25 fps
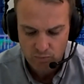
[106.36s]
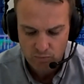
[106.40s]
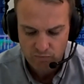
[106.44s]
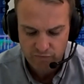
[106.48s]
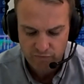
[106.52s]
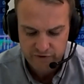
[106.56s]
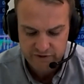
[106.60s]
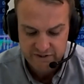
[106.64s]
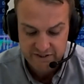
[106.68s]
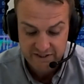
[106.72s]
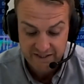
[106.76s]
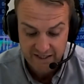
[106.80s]

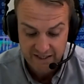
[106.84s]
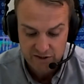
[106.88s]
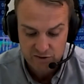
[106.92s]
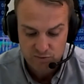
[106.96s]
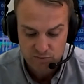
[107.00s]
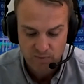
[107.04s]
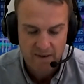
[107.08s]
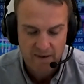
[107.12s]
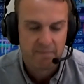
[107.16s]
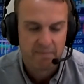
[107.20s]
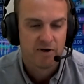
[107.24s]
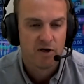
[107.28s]
for today's
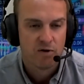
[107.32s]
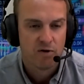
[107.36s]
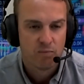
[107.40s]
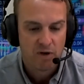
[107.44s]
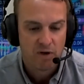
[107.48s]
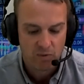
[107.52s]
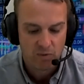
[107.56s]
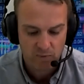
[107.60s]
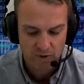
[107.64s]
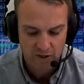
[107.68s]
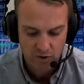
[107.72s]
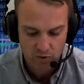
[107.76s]
webinar,
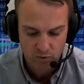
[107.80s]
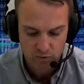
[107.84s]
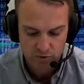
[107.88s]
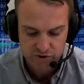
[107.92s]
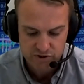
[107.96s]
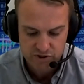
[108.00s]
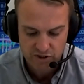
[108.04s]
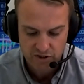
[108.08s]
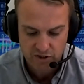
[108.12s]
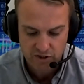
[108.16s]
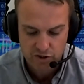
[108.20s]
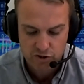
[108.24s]
we're
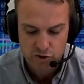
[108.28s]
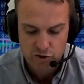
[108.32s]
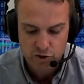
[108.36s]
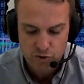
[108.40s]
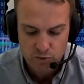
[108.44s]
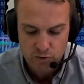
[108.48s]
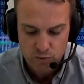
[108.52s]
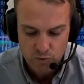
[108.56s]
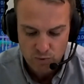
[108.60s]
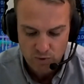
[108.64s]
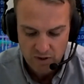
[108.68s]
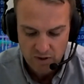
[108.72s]
launching a
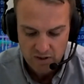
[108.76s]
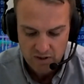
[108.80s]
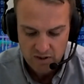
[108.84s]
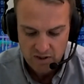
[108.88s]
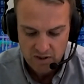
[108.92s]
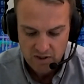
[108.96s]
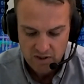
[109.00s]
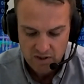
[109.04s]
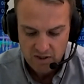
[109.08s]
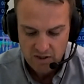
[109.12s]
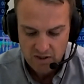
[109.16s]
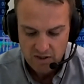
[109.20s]
new
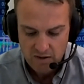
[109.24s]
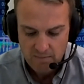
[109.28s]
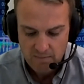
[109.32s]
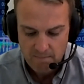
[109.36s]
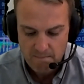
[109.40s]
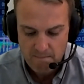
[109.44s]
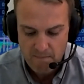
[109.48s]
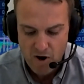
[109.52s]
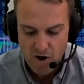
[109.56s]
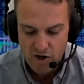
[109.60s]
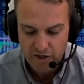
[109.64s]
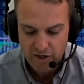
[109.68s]

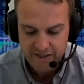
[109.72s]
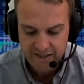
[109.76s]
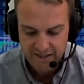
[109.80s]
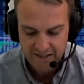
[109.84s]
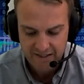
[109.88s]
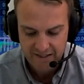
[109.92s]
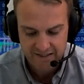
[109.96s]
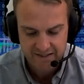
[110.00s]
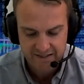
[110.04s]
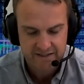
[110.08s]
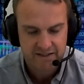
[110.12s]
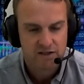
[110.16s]

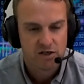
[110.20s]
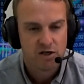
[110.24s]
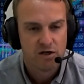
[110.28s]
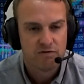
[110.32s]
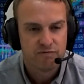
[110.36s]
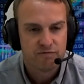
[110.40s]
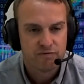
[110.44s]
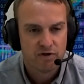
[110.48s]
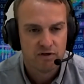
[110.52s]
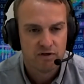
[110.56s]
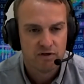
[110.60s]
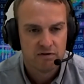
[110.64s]
market leading
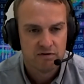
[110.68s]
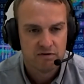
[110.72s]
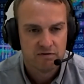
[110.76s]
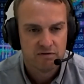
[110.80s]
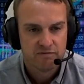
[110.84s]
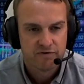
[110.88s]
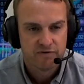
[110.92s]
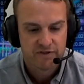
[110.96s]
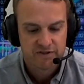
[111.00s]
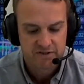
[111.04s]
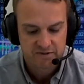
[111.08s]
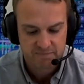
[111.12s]
offer
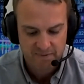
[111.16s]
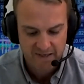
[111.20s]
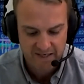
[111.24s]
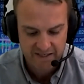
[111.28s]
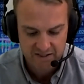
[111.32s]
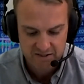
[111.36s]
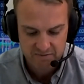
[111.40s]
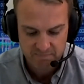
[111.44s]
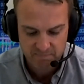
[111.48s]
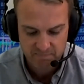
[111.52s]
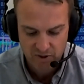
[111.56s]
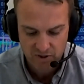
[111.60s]
for the
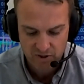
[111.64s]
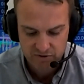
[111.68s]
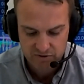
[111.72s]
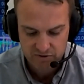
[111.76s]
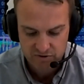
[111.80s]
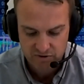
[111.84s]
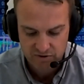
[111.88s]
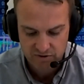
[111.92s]
Spanish bond.